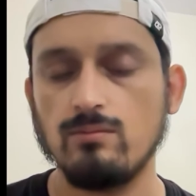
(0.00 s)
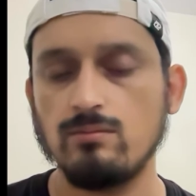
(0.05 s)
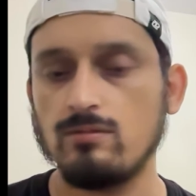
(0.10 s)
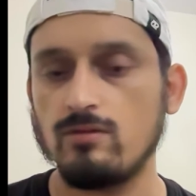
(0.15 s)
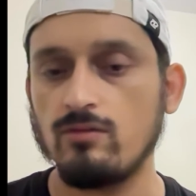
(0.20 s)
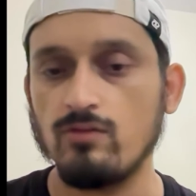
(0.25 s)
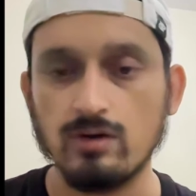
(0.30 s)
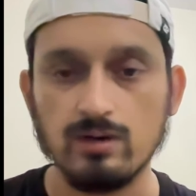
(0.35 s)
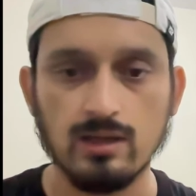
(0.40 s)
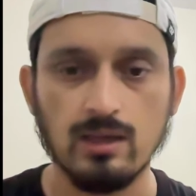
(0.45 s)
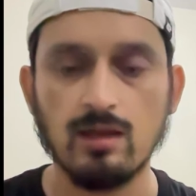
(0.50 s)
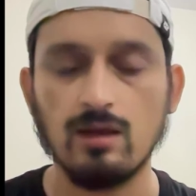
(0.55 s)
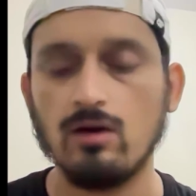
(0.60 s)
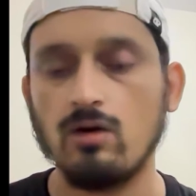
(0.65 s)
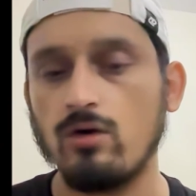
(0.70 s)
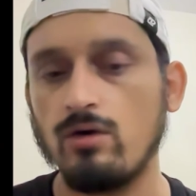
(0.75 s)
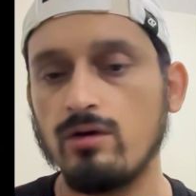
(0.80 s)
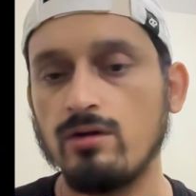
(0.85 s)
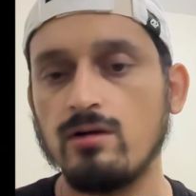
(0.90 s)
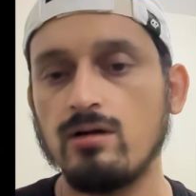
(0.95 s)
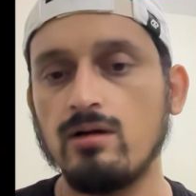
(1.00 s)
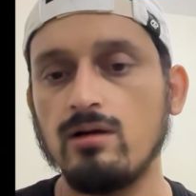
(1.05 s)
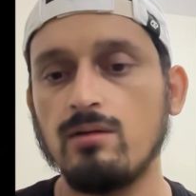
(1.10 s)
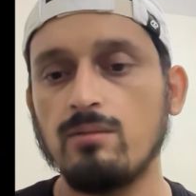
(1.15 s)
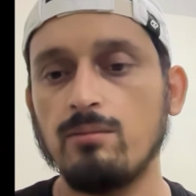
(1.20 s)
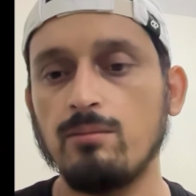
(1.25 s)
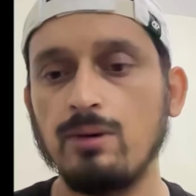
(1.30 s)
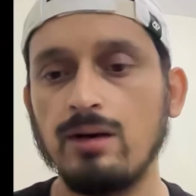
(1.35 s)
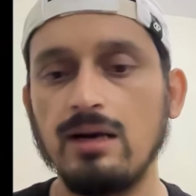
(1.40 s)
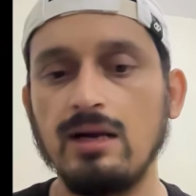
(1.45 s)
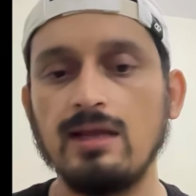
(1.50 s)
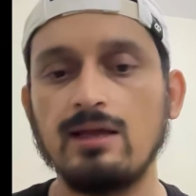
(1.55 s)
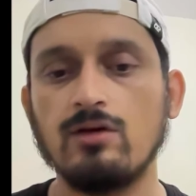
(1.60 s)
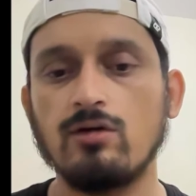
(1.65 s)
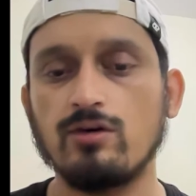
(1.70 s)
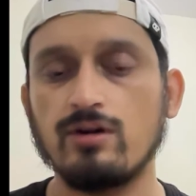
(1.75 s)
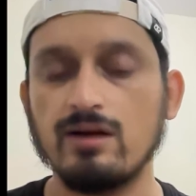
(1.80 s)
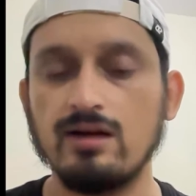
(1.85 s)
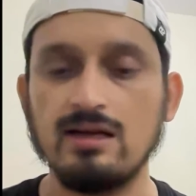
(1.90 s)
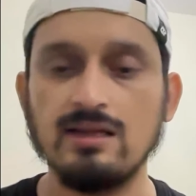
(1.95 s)
working on building
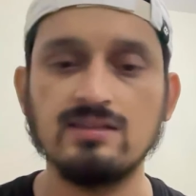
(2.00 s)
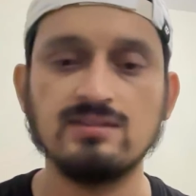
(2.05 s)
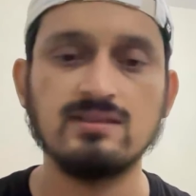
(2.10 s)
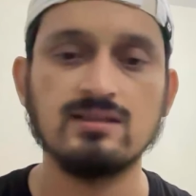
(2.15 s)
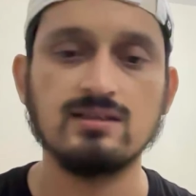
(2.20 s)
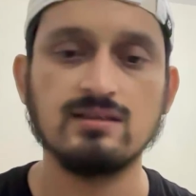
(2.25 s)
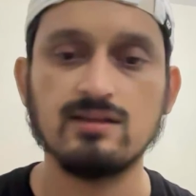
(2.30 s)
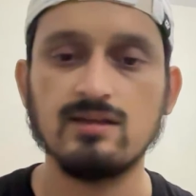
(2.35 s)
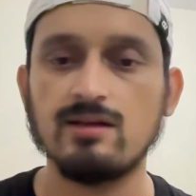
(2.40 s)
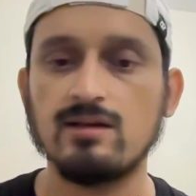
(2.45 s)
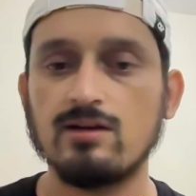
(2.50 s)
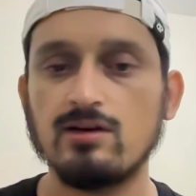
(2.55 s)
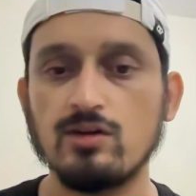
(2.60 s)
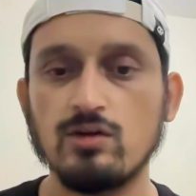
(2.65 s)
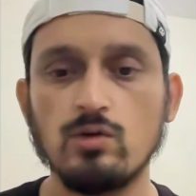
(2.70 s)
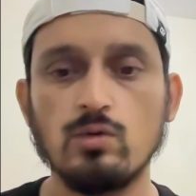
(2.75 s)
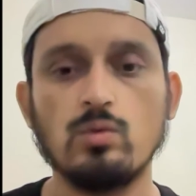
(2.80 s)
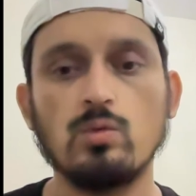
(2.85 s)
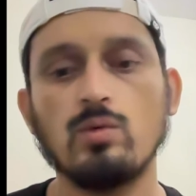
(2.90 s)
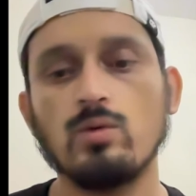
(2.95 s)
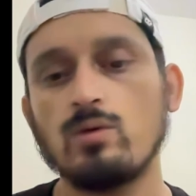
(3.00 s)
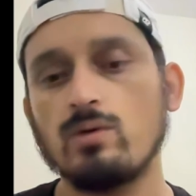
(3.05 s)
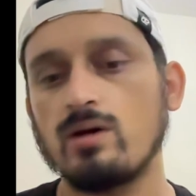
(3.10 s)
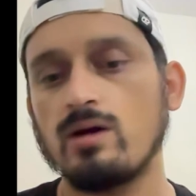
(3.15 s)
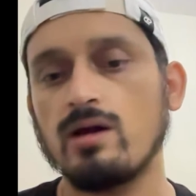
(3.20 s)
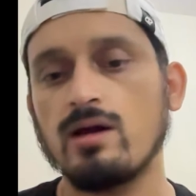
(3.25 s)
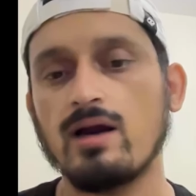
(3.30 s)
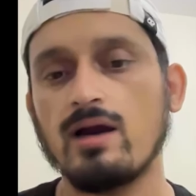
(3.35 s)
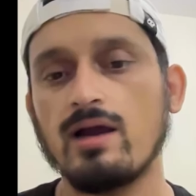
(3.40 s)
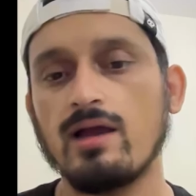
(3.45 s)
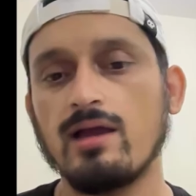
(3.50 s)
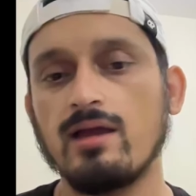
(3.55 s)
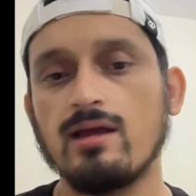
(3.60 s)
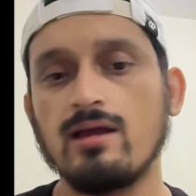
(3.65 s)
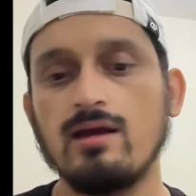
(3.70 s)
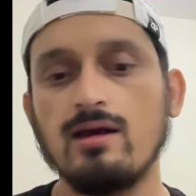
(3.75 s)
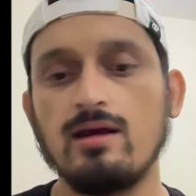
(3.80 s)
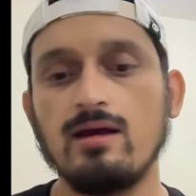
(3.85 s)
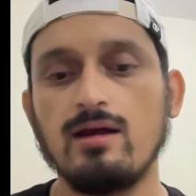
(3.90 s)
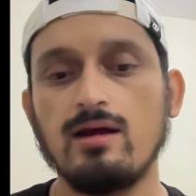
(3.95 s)
or releasing their new AI
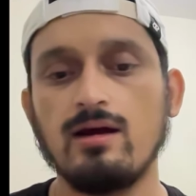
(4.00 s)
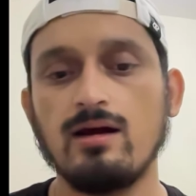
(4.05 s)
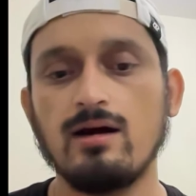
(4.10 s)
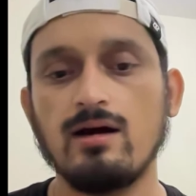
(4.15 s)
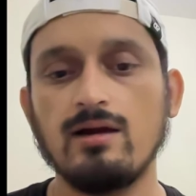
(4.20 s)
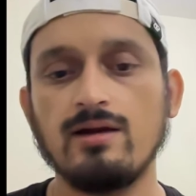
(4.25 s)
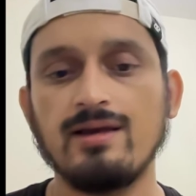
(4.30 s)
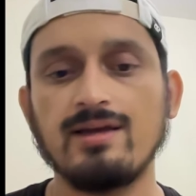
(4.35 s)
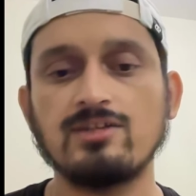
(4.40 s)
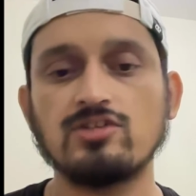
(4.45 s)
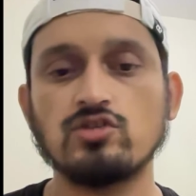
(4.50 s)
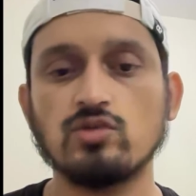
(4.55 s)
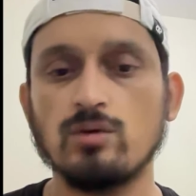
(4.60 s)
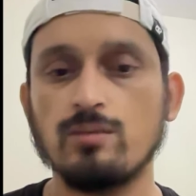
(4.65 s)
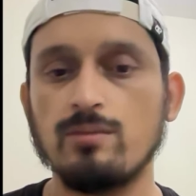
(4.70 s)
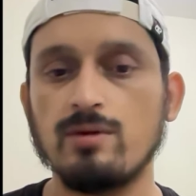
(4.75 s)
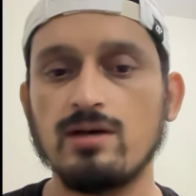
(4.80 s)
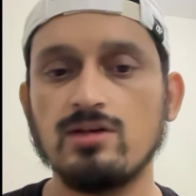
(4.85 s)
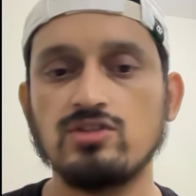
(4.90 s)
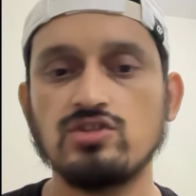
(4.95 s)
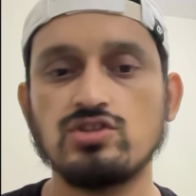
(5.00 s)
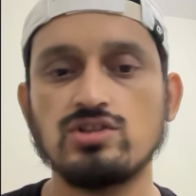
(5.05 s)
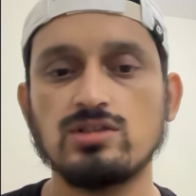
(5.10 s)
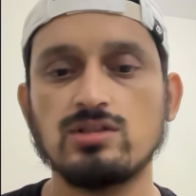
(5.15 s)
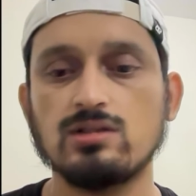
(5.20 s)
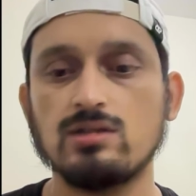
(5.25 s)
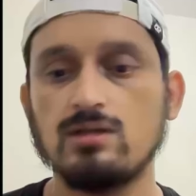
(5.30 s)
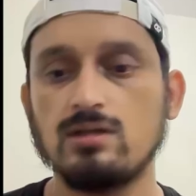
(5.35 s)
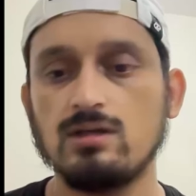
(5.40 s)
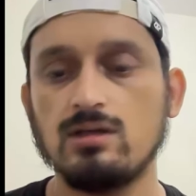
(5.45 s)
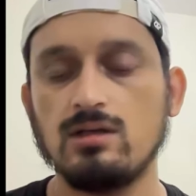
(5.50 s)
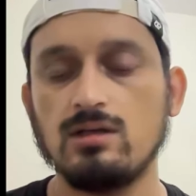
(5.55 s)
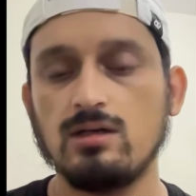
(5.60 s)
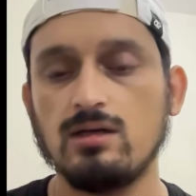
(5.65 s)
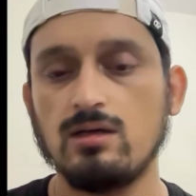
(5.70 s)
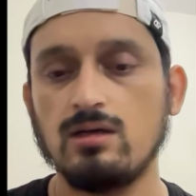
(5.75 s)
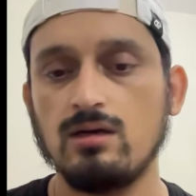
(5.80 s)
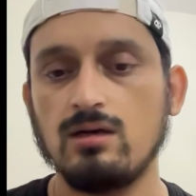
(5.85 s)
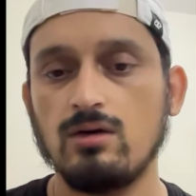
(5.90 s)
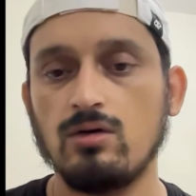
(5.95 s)
text to image
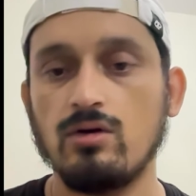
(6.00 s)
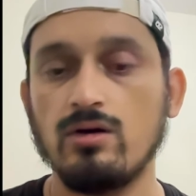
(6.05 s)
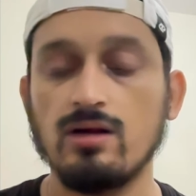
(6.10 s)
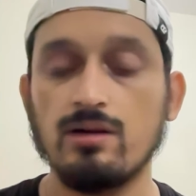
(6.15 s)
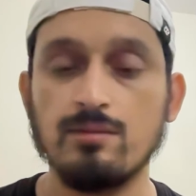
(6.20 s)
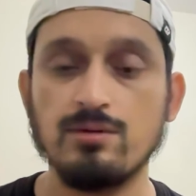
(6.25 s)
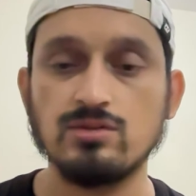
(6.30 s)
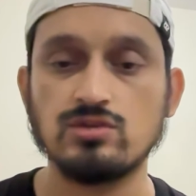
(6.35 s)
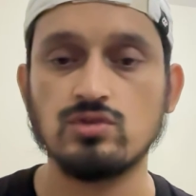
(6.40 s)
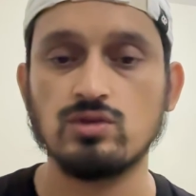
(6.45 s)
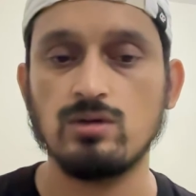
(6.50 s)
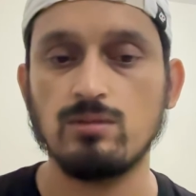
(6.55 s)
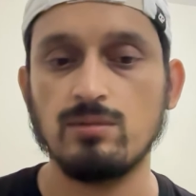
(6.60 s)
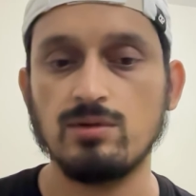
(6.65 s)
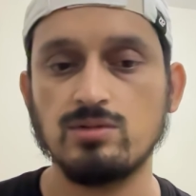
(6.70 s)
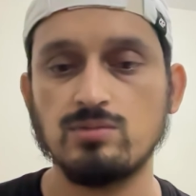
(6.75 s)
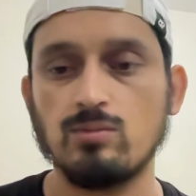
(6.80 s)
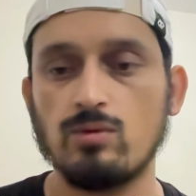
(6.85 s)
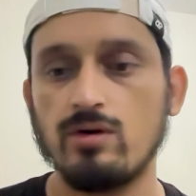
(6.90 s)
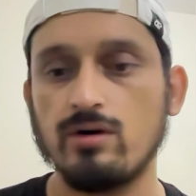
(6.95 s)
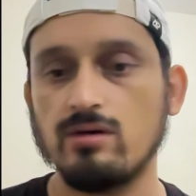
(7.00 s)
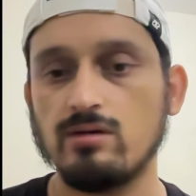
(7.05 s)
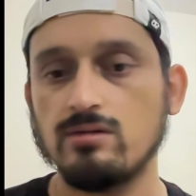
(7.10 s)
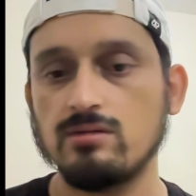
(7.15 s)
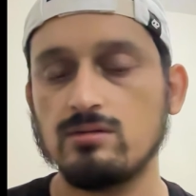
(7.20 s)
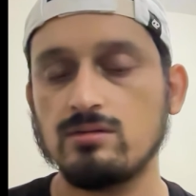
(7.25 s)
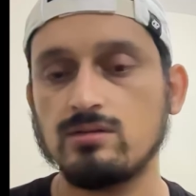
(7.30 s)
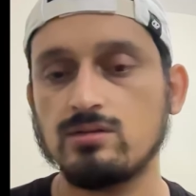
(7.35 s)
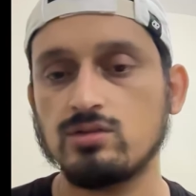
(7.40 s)
or image to image model.